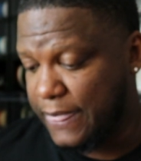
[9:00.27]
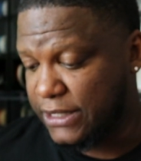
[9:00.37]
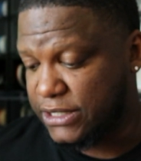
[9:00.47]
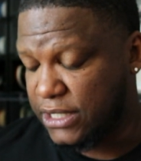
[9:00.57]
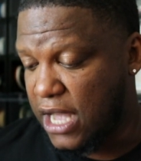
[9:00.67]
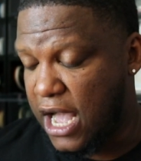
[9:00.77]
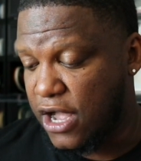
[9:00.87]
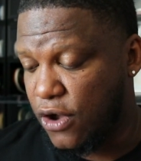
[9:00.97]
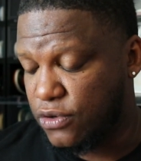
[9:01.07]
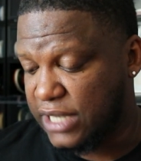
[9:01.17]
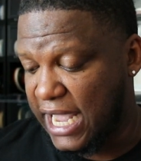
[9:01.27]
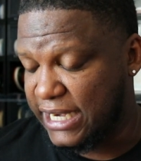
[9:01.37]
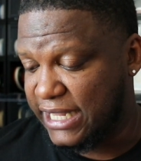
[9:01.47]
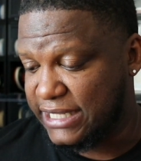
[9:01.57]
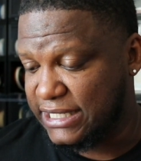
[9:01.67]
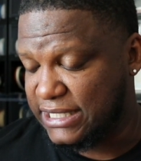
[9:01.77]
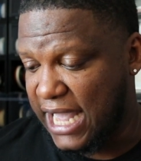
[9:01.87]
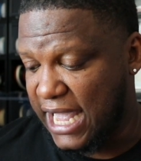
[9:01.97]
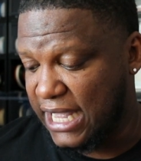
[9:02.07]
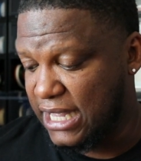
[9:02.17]
The Chicago's like this. It's
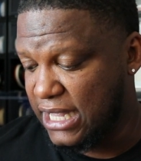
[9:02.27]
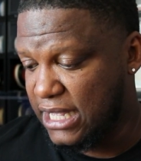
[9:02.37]
like